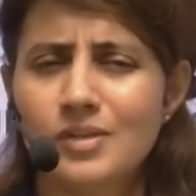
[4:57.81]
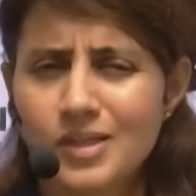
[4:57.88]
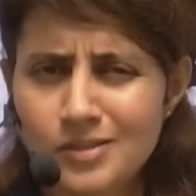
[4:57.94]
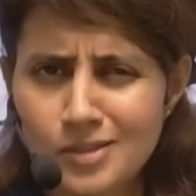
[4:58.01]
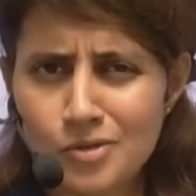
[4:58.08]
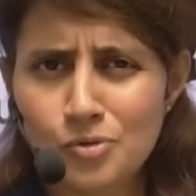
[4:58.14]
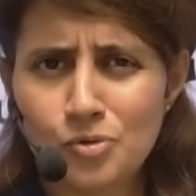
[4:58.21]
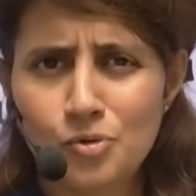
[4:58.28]

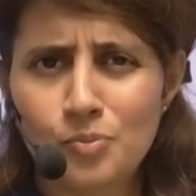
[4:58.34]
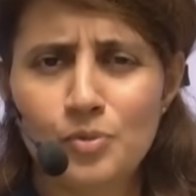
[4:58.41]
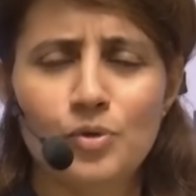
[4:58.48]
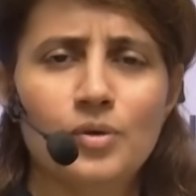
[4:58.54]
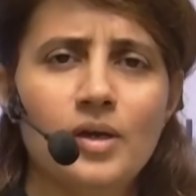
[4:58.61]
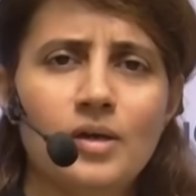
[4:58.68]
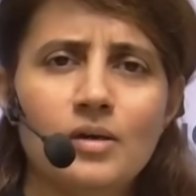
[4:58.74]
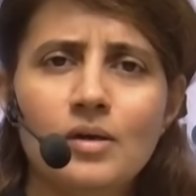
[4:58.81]
There's a group.
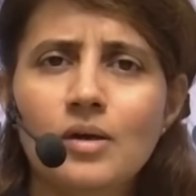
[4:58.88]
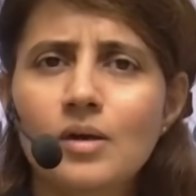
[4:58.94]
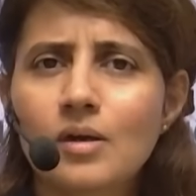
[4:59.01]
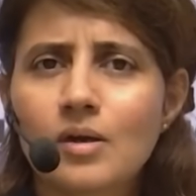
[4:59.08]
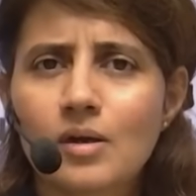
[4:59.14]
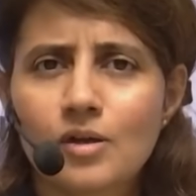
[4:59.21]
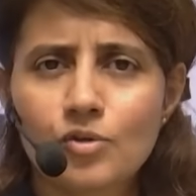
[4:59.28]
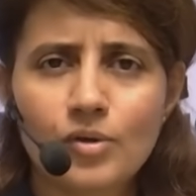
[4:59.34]
You can
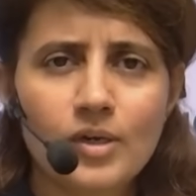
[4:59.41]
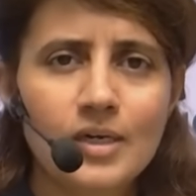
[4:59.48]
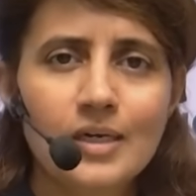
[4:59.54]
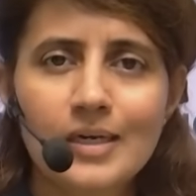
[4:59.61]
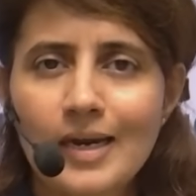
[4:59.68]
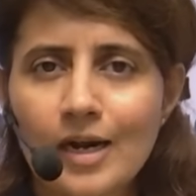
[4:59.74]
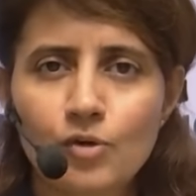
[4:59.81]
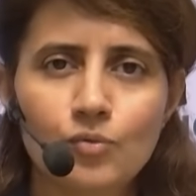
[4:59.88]
You can
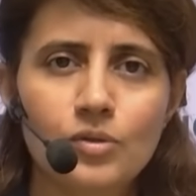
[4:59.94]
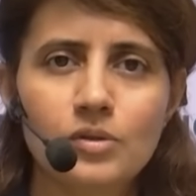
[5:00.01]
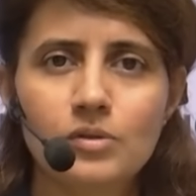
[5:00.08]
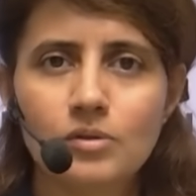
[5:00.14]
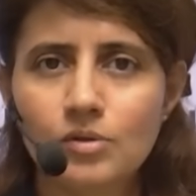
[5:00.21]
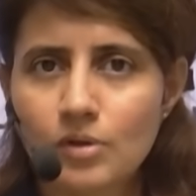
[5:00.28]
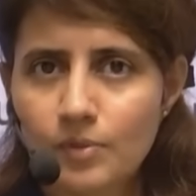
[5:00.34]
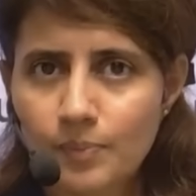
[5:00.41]
interact
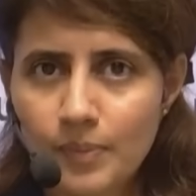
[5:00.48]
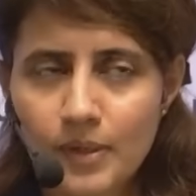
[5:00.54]
with your